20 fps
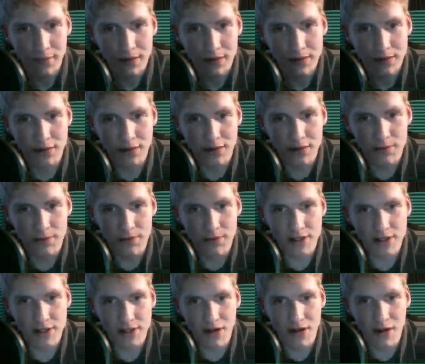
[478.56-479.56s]
So there's a
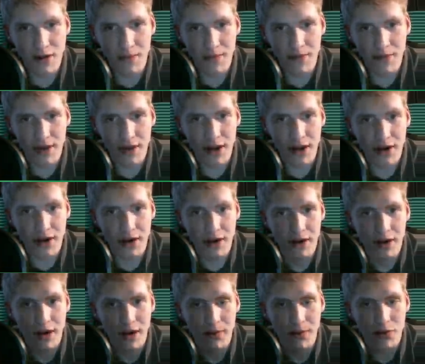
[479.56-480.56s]
police car up there.
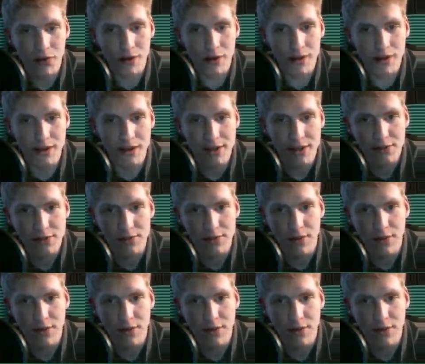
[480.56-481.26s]
I'm going this